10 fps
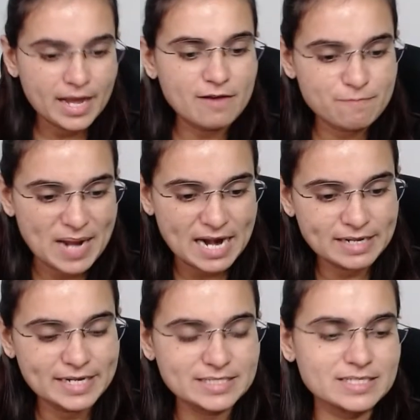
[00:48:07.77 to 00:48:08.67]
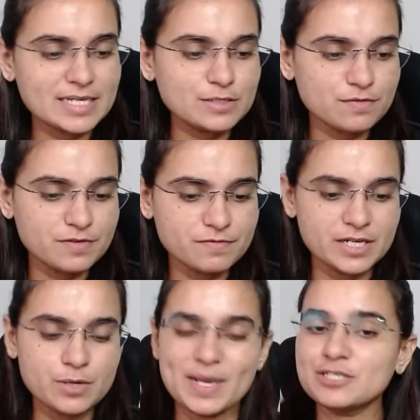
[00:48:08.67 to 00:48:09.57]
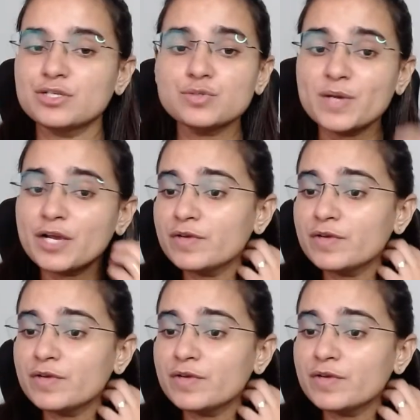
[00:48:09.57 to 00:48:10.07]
I've planned an exercise of 50 questions where